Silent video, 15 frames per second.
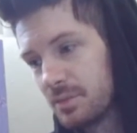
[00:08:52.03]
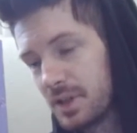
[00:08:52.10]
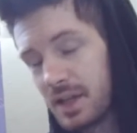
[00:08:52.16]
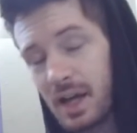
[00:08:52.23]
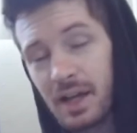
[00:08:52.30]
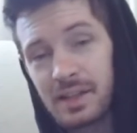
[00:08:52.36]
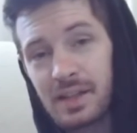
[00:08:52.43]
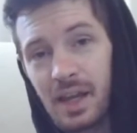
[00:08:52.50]

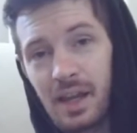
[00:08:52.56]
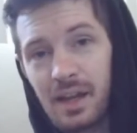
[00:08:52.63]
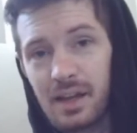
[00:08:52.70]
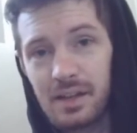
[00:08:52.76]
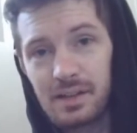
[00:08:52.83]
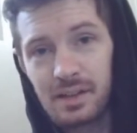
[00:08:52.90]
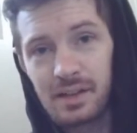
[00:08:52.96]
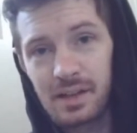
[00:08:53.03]
But I
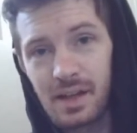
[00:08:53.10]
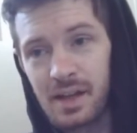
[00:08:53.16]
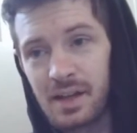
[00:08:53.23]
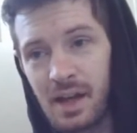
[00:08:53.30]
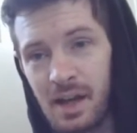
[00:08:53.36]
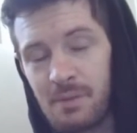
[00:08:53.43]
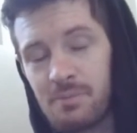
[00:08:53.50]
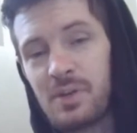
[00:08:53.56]
can't. Like,
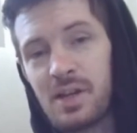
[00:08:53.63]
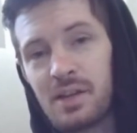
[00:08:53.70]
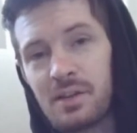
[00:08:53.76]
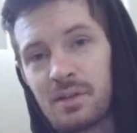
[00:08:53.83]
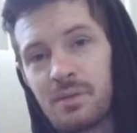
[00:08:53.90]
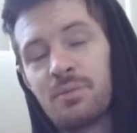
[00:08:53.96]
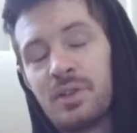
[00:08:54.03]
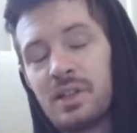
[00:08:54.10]
I'm
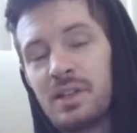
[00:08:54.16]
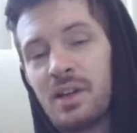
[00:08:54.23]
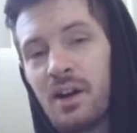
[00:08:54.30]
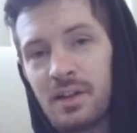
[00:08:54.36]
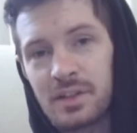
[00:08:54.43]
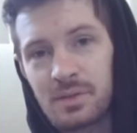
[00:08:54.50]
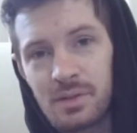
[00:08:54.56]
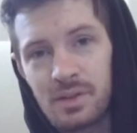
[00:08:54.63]
being completely
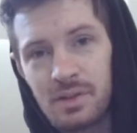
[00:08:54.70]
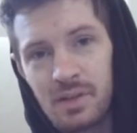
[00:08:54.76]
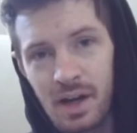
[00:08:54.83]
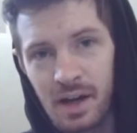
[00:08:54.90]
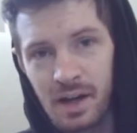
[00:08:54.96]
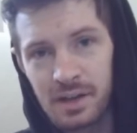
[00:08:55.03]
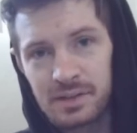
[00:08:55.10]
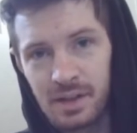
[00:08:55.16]
honest with you
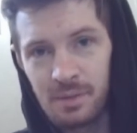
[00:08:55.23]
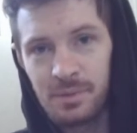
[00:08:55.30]
guys.